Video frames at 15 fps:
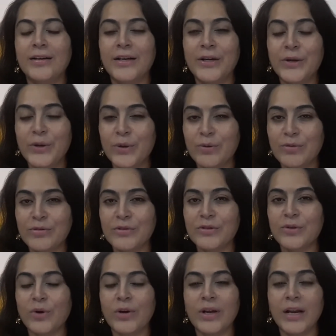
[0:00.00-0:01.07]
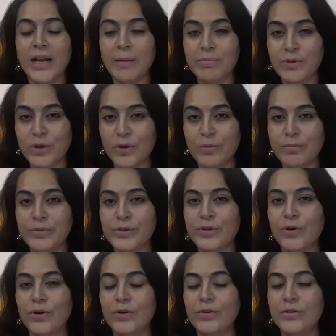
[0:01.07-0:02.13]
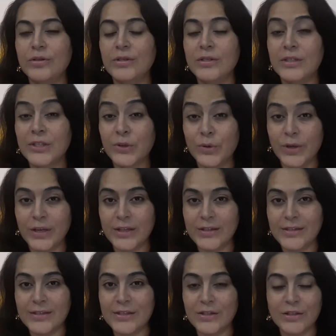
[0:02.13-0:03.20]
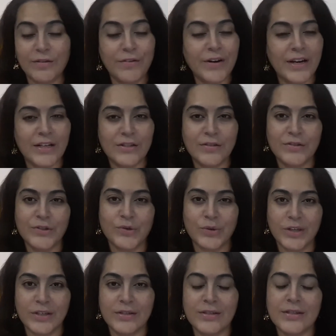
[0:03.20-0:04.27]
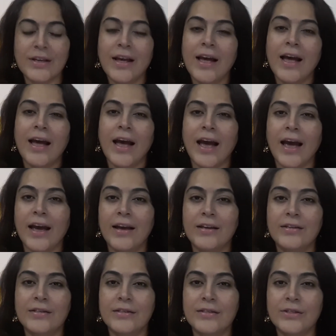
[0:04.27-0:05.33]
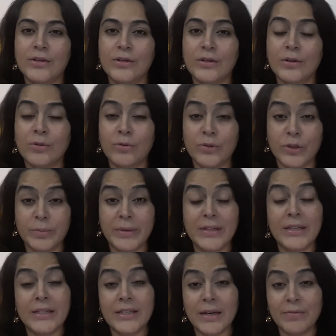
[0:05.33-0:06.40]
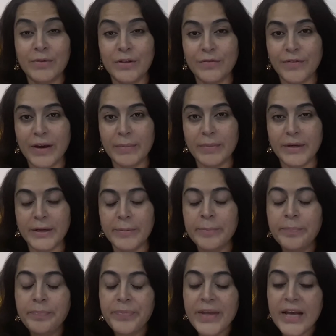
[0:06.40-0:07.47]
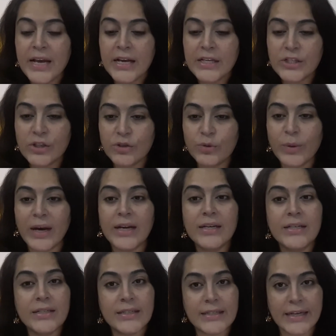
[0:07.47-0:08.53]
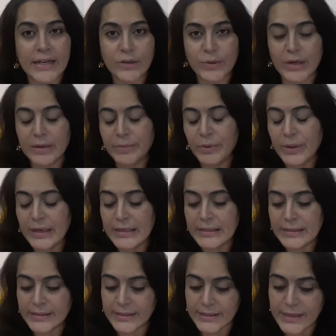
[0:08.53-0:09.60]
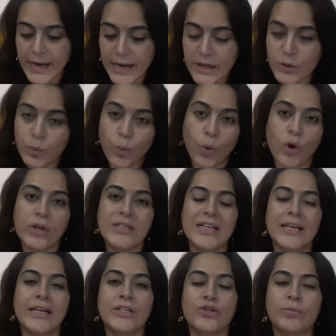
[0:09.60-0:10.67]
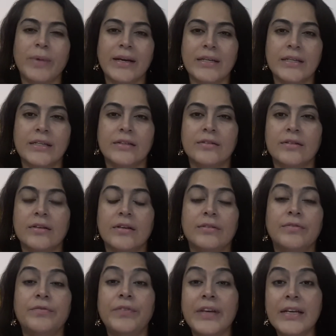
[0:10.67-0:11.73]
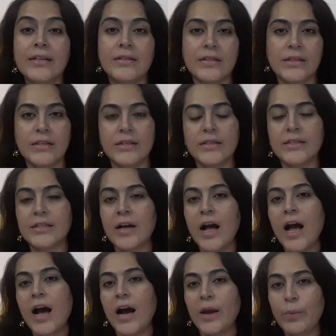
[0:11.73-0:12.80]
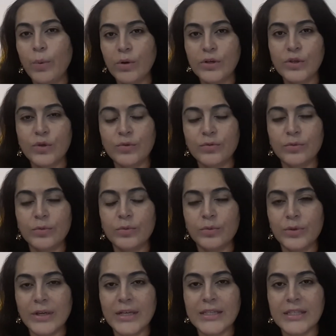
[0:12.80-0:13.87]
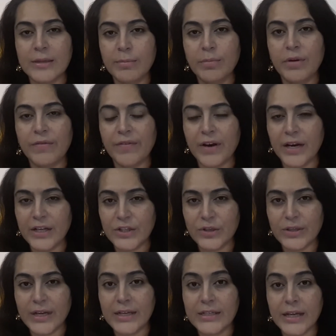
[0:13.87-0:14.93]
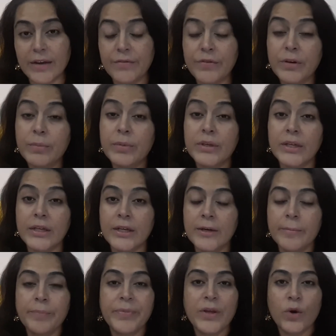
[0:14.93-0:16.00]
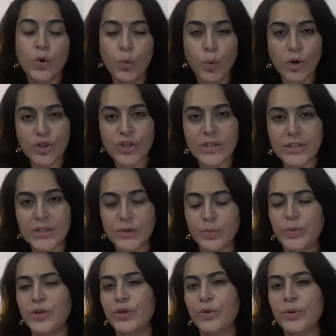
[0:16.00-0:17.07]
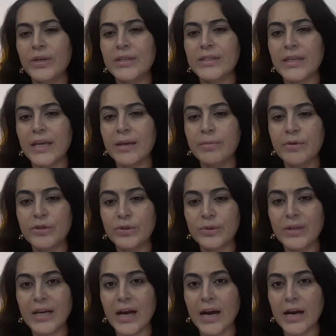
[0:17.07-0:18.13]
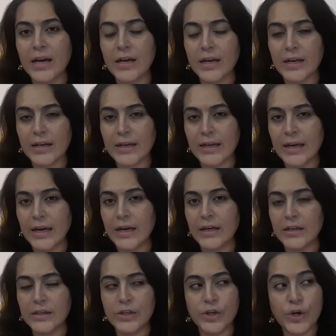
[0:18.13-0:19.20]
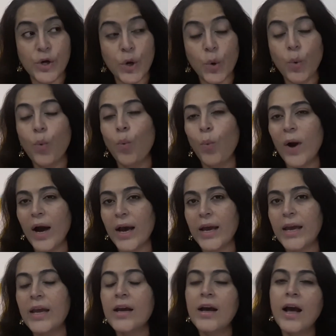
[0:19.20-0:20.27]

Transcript: indoors on our laptops, on screens, different kinds of screens, and also spending time with the family. So to help you understand what electromagnetic field is, I wanted to really simplify it so that everybody who watches this video is able to know why